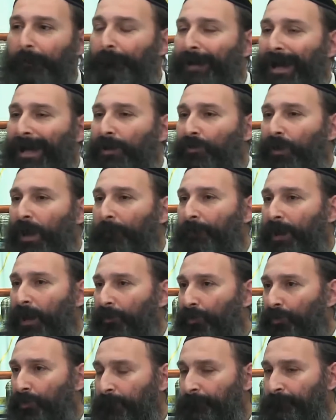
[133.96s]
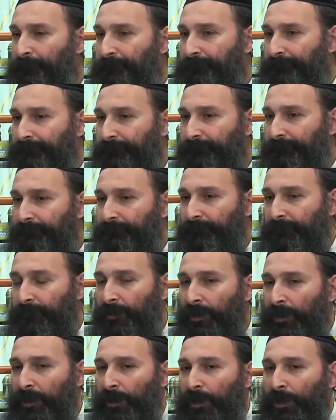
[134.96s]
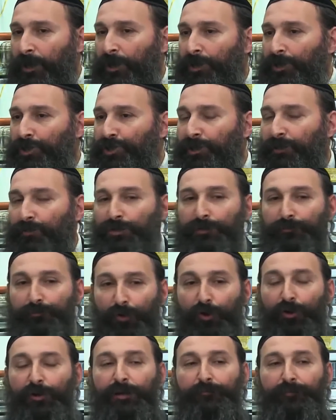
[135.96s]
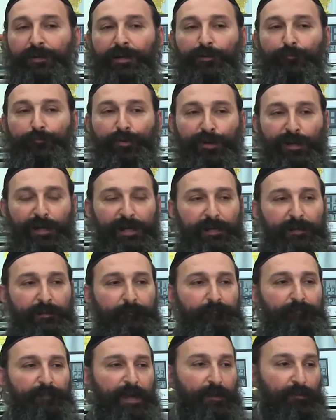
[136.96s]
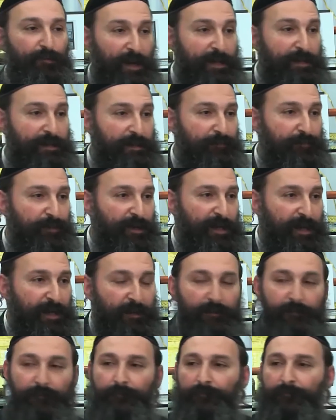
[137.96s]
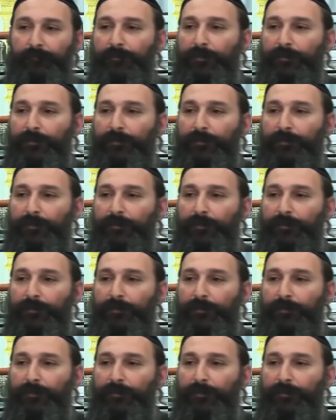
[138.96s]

My grandmother, she was born in Berlin and raised in Berlin.